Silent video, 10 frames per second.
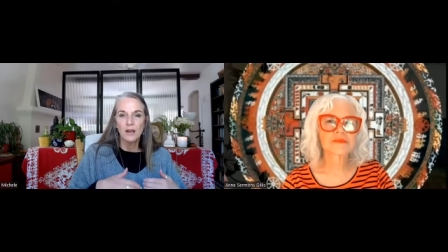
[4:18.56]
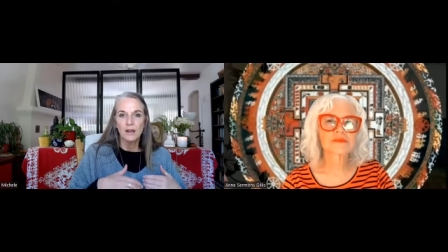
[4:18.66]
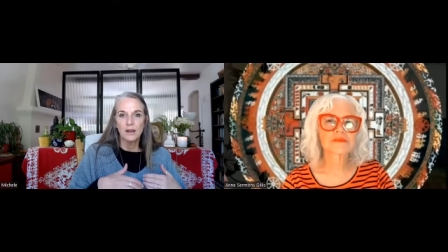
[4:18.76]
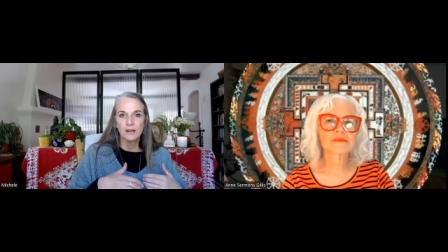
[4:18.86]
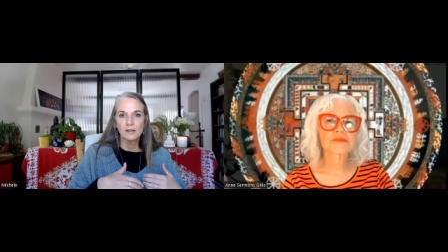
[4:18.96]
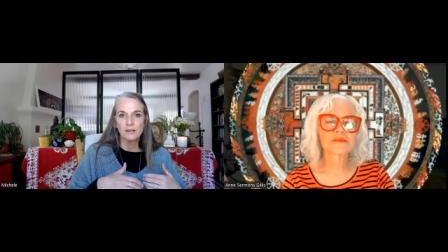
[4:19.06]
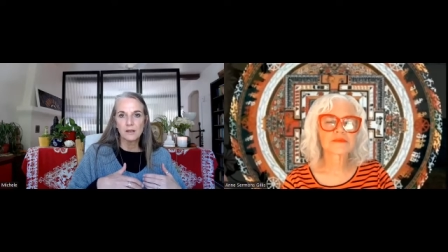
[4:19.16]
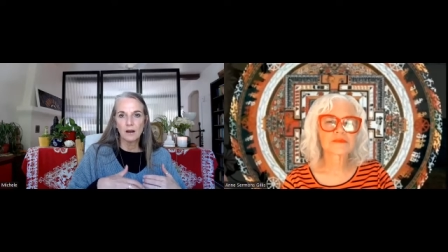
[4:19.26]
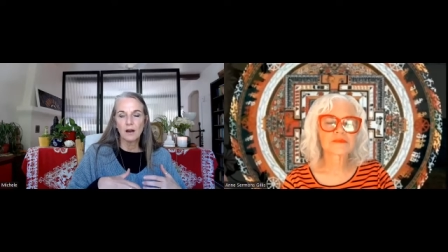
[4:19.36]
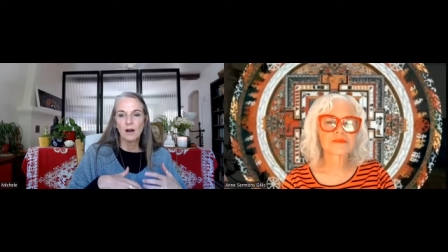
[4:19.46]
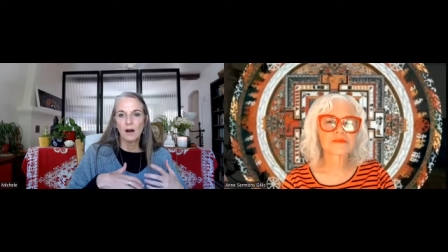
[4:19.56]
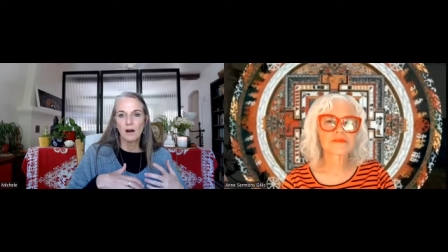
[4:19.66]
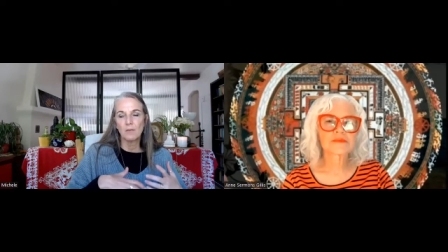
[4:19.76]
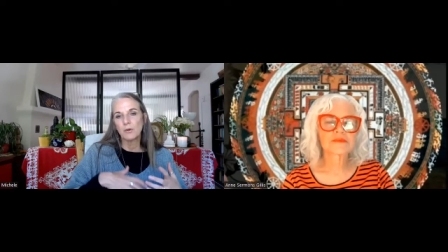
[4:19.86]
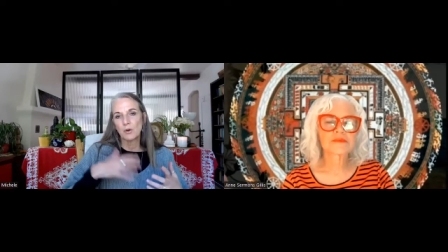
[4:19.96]
It's
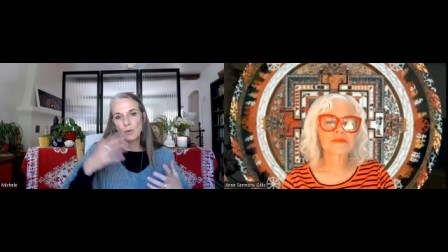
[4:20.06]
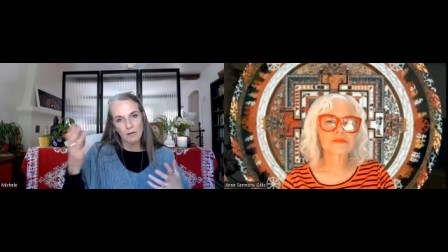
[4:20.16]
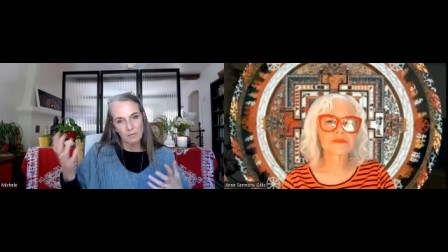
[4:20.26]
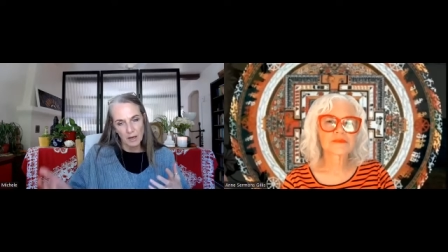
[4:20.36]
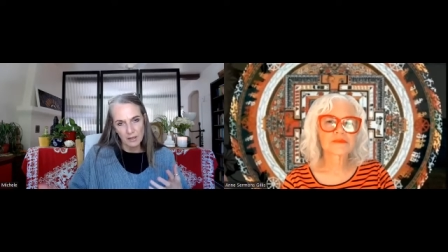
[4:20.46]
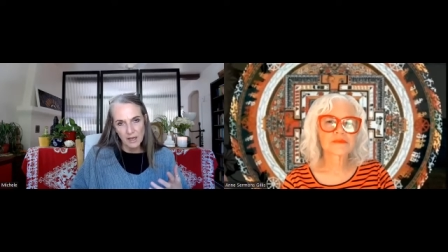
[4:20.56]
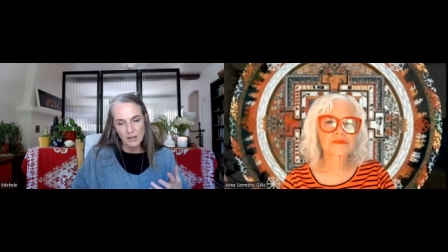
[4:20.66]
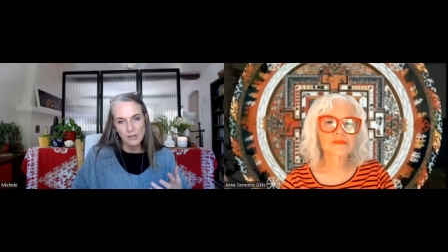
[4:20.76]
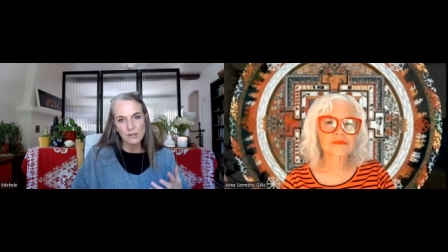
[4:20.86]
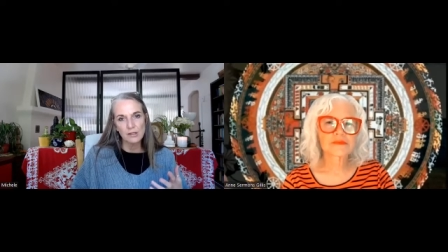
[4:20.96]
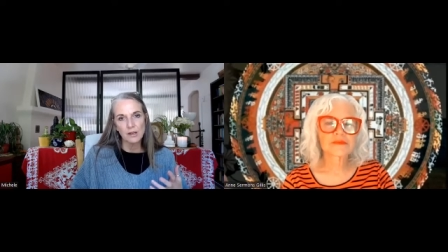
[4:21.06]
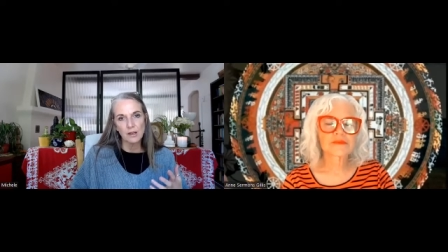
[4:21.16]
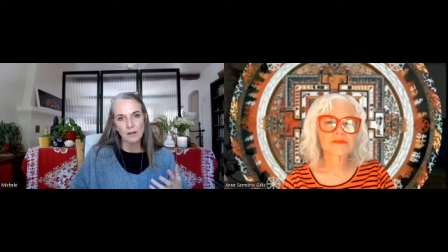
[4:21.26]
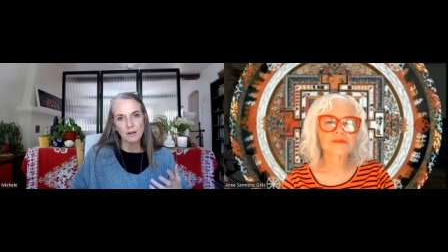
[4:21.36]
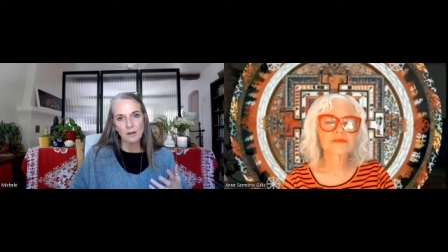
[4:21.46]
we have meditations
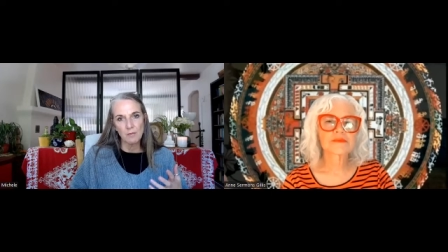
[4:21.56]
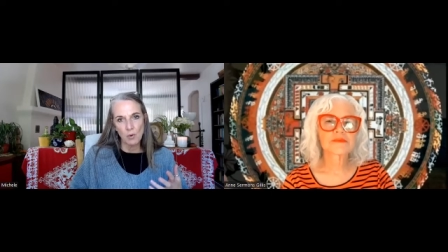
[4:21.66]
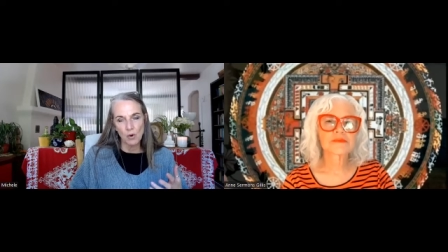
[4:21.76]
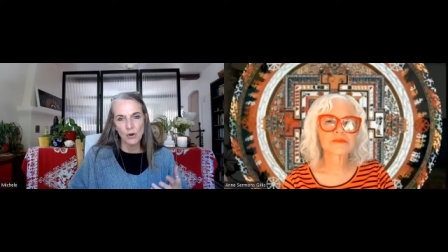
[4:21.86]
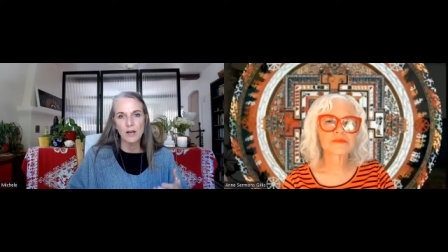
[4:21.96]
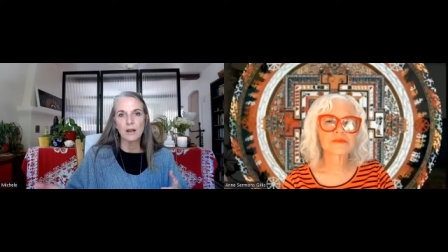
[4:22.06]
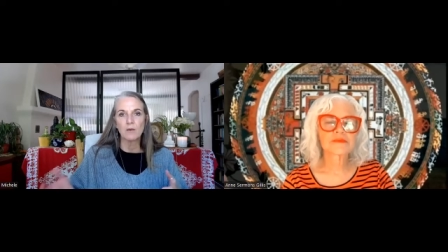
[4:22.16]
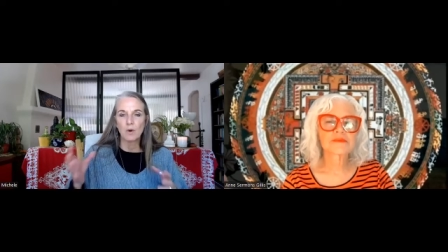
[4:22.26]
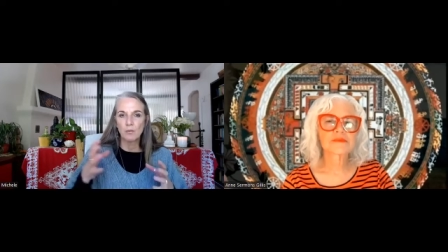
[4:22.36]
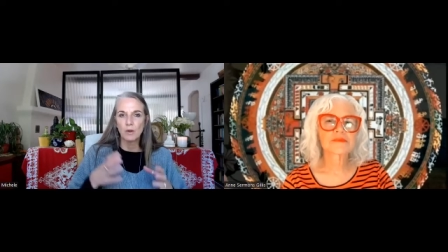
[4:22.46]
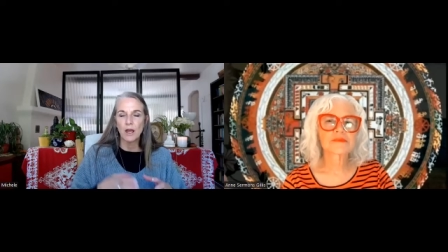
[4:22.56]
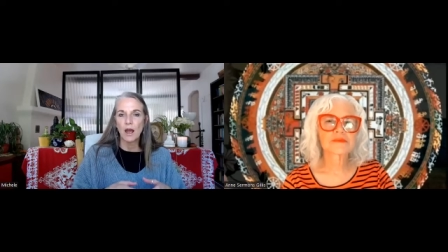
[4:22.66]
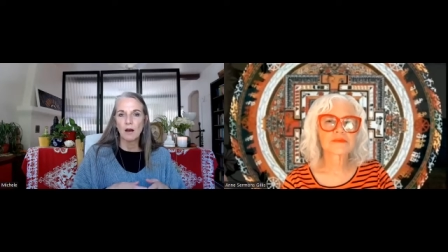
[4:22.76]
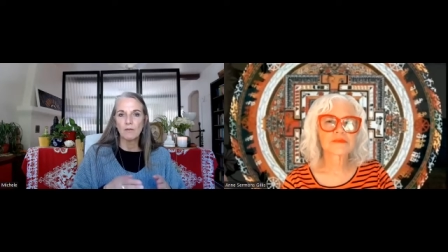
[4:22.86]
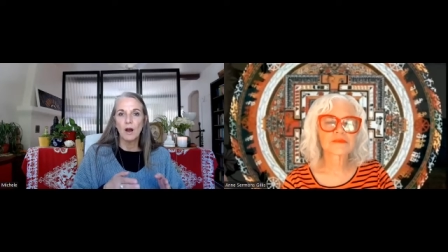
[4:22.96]
in the morning, and when we
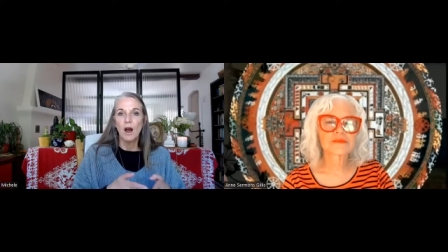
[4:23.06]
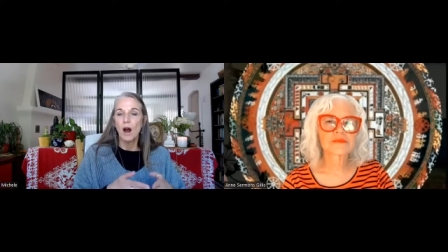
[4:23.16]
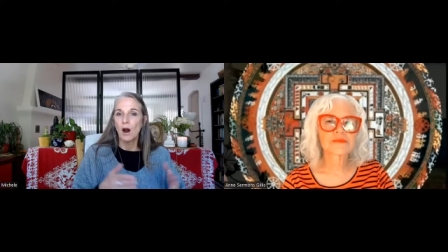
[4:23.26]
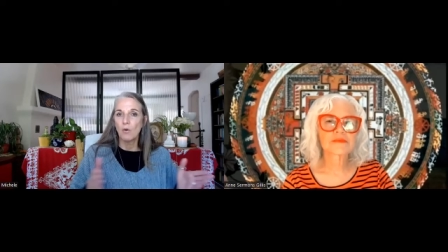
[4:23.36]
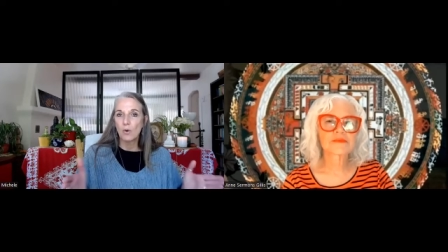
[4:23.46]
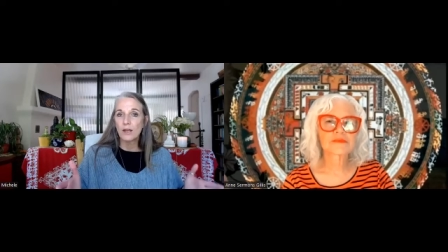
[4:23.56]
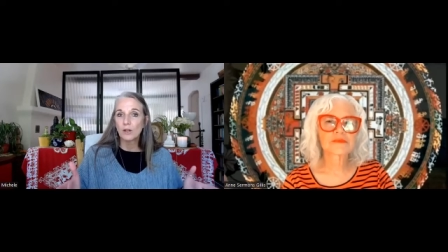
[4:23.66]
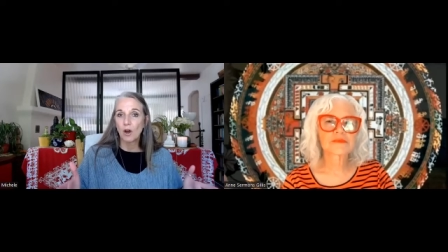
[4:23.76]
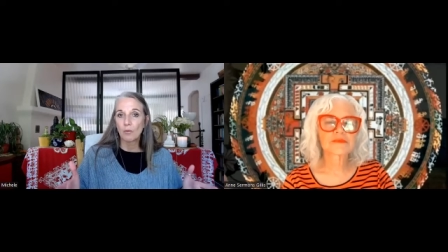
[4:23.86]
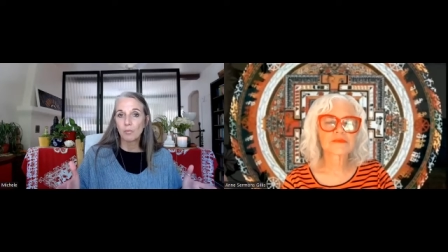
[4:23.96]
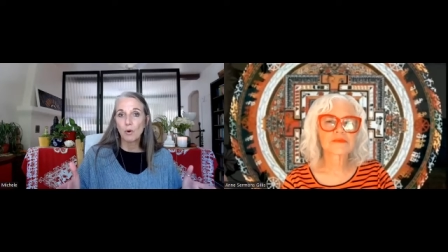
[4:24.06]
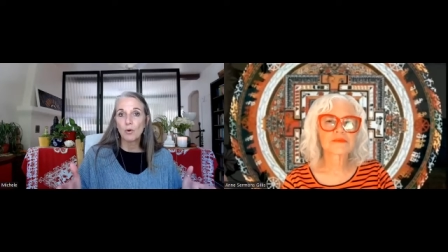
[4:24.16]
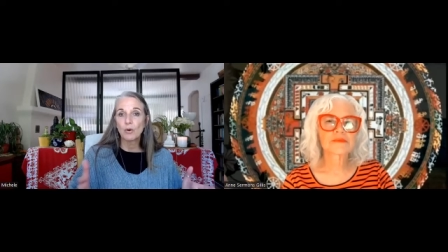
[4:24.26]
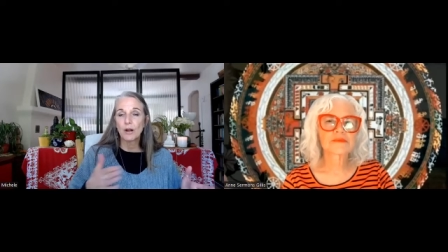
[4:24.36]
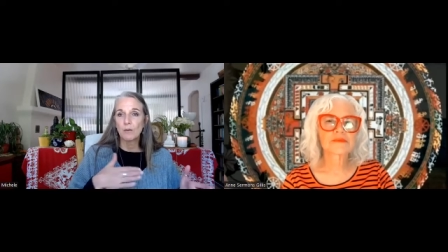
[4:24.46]
have a week-long
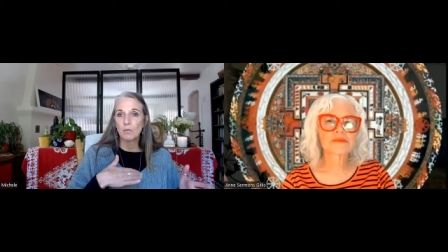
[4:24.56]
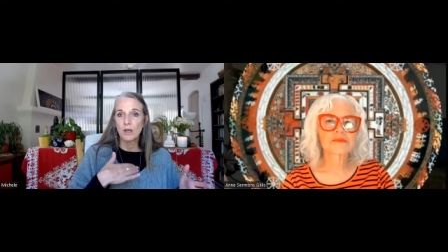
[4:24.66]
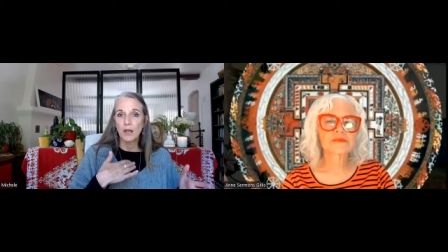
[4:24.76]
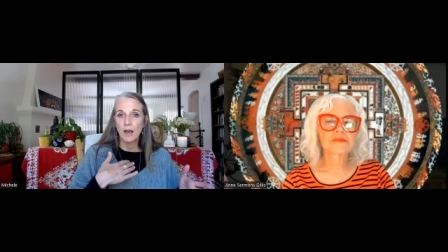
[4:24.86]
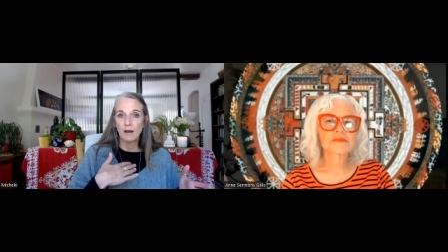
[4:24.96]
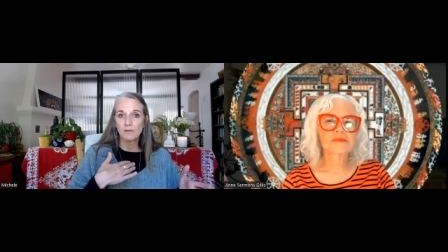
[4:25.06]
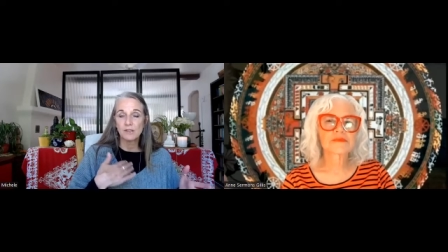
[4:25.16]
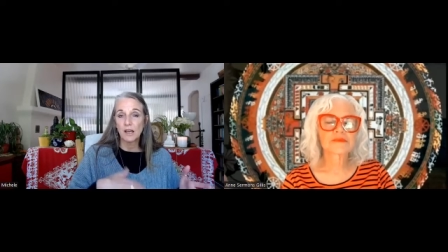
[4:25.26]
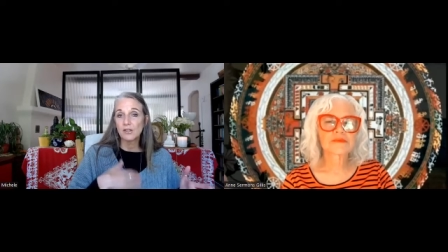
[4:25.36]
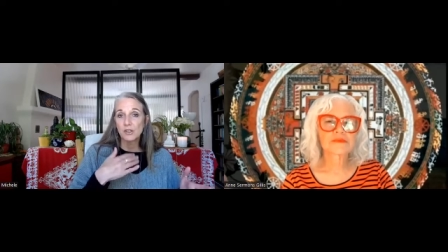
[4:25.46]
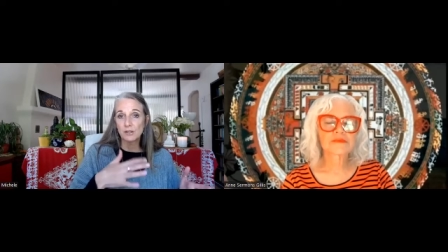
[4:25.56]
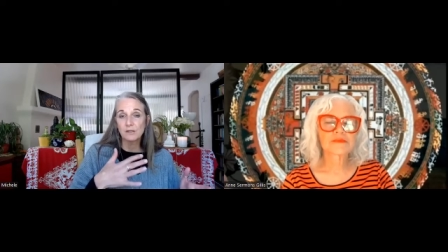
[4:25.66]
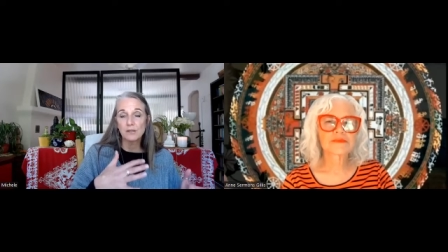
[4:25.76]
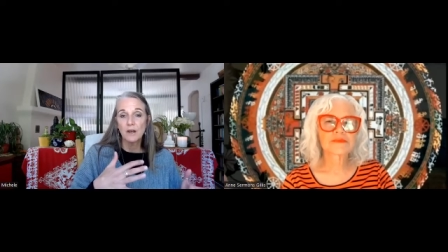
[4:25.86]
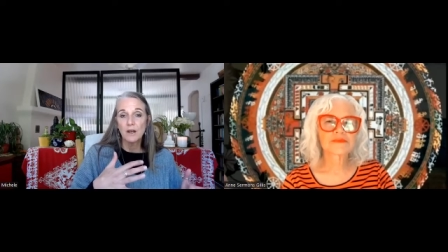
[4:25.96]
program, we have
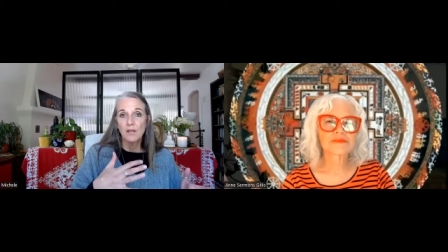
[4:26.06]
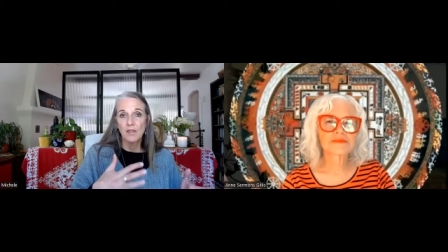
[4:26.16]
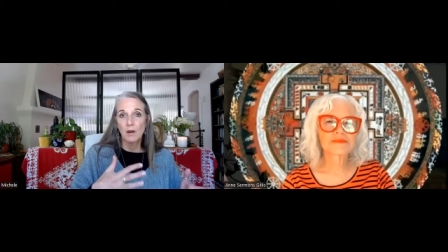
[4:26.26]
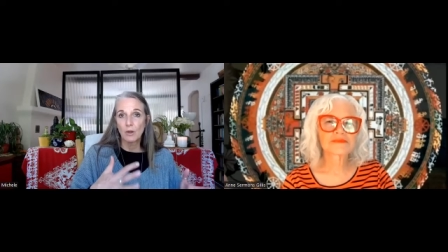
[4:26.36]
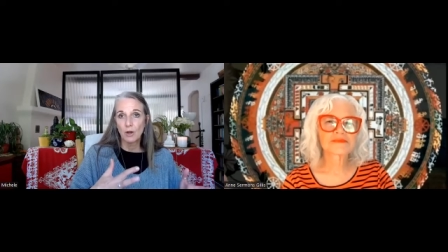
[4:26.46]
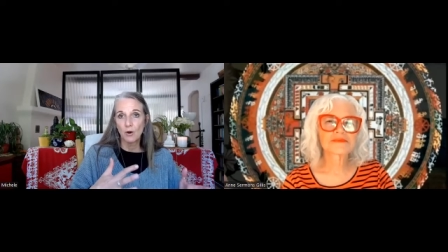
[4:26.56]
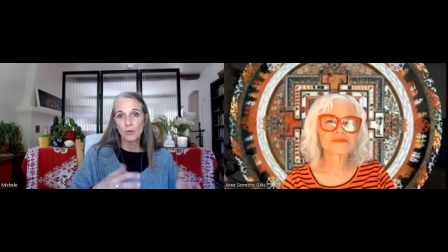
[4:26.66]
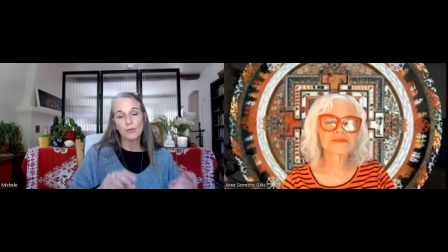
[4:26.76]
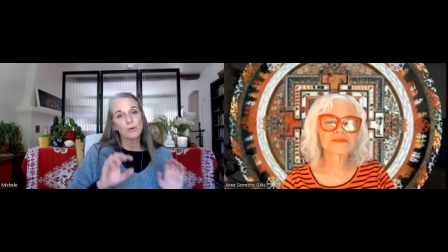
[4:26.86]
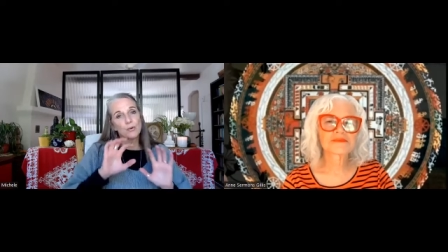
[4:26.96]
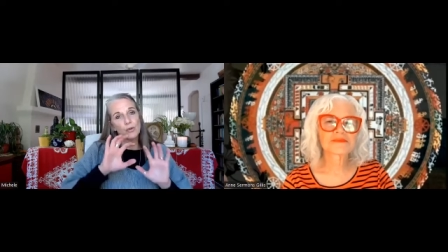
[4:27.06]
sessions that we go through.